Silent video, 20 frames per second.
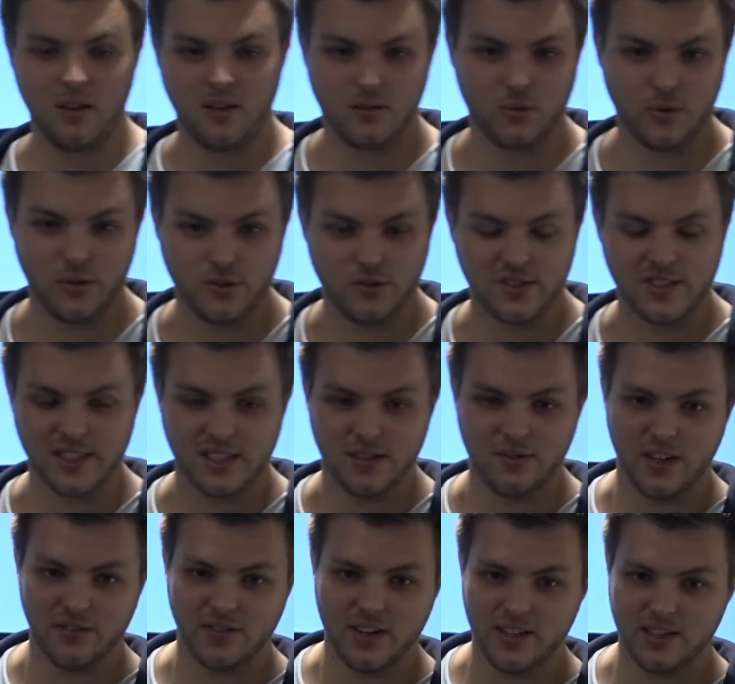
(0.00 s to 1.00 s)

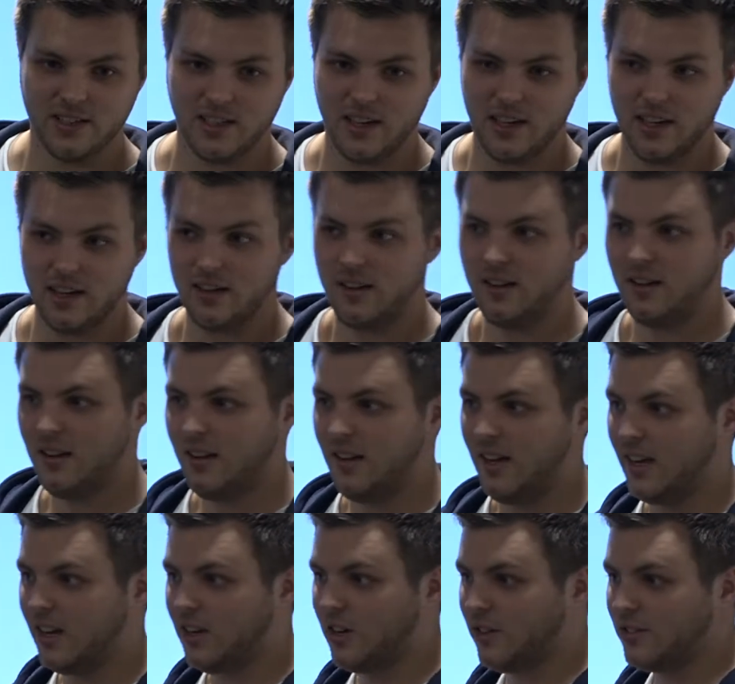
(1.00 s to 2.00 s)
365 days a year,
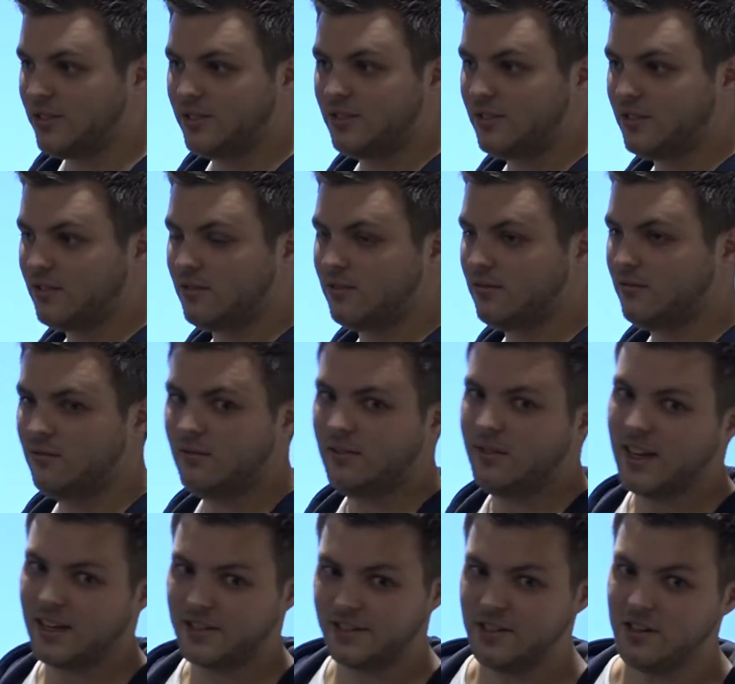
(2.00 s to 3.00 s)
it costs
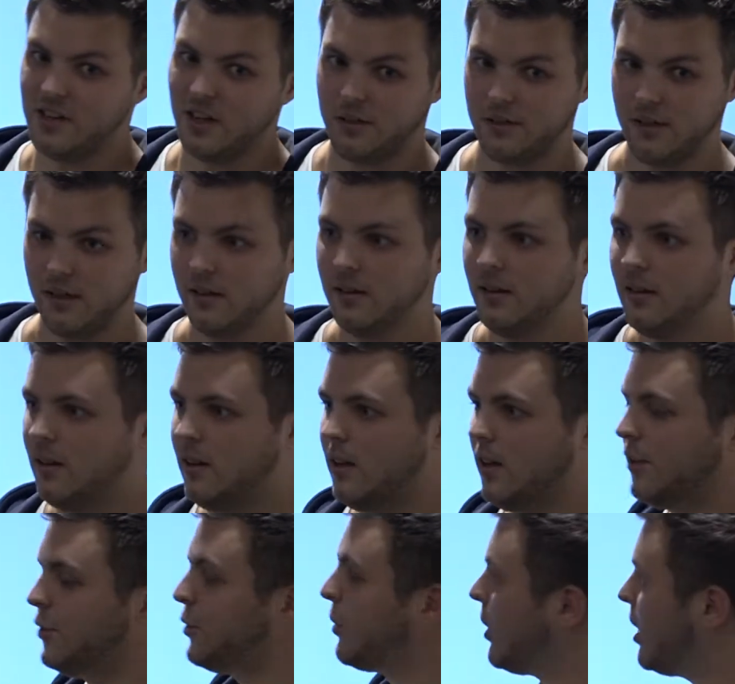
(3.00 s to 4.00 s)
next to nothing.
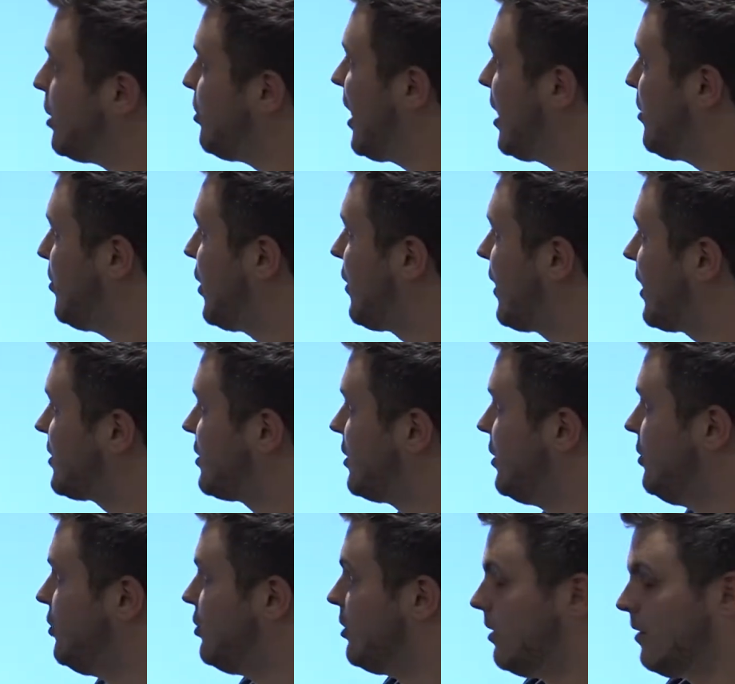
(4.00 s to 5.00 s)
You're only paying per
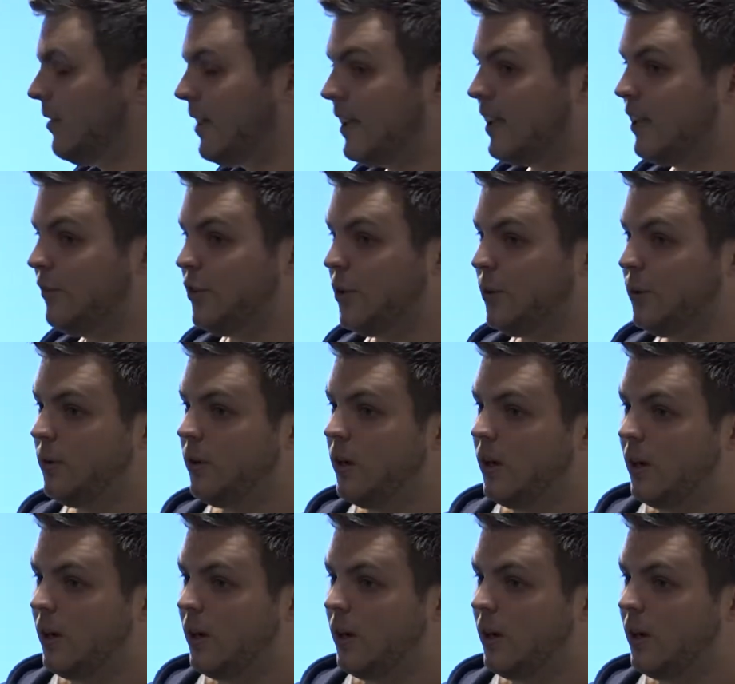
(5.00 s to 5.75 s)
execution. They give you,